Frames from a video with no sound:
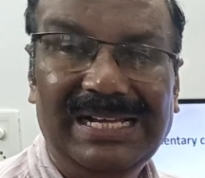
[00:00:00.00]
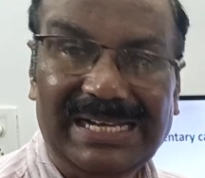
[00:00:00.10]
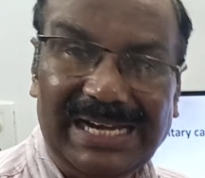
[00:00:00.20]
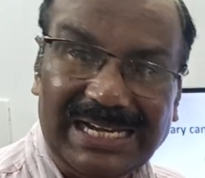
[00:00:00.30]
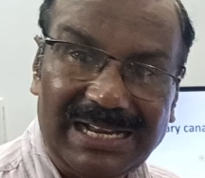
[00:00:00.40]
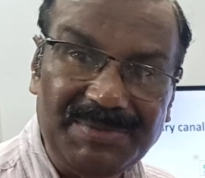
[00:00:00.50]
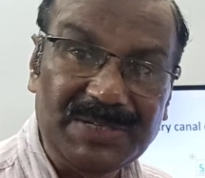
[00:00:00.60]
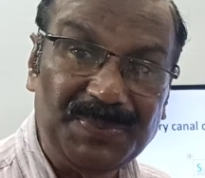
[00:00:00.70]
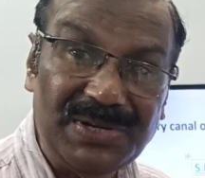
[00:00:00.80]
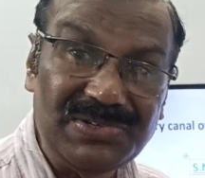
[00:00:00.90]
Rectum
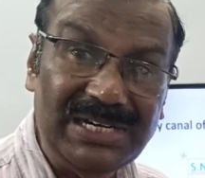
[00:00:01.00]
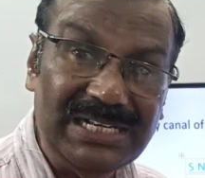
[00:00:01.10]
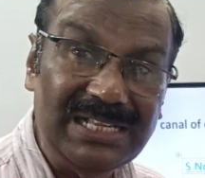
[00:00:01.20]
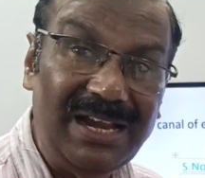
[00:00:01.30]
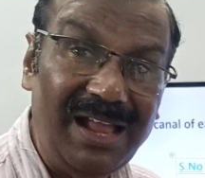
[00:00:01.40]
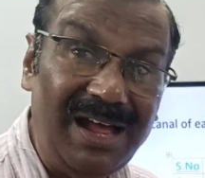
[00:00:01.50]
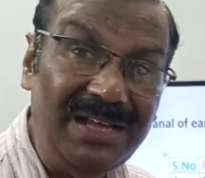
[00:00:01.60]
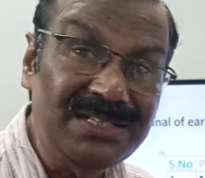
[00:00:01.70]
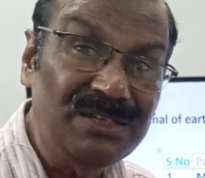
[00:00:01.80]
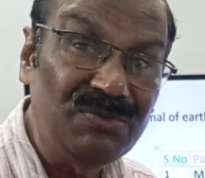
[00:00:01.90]
is present in the
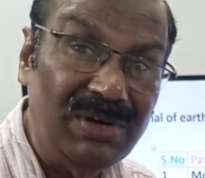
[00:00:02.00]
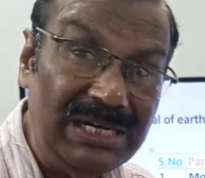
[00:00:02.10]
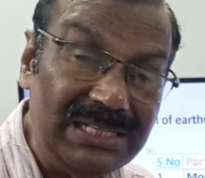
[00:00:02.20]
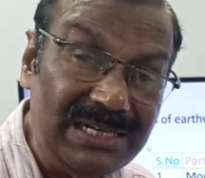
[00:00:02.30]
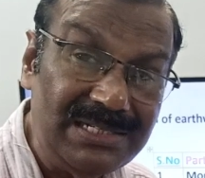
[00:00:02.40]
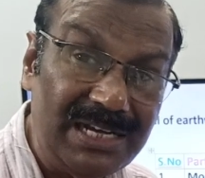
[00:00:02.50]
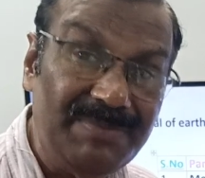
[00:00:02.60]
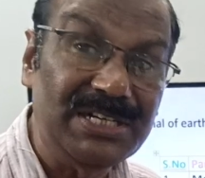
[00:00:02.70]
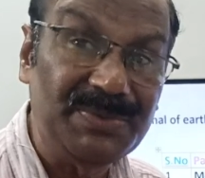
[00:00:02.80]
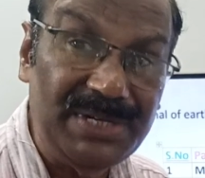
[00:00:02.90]
last 23
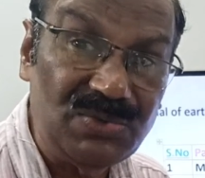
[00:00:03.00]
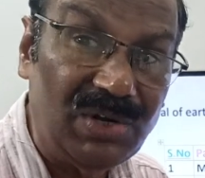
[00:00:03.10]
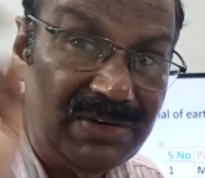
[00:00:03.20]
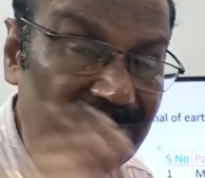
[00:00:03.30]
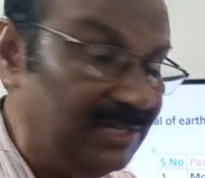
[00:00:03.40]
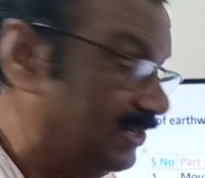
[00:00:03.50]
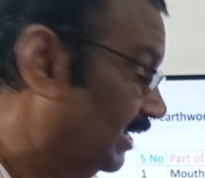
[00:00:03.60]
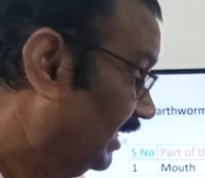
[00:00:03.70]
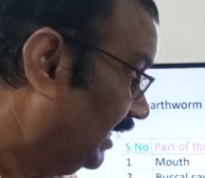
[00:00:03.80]
segments. Means what, friends?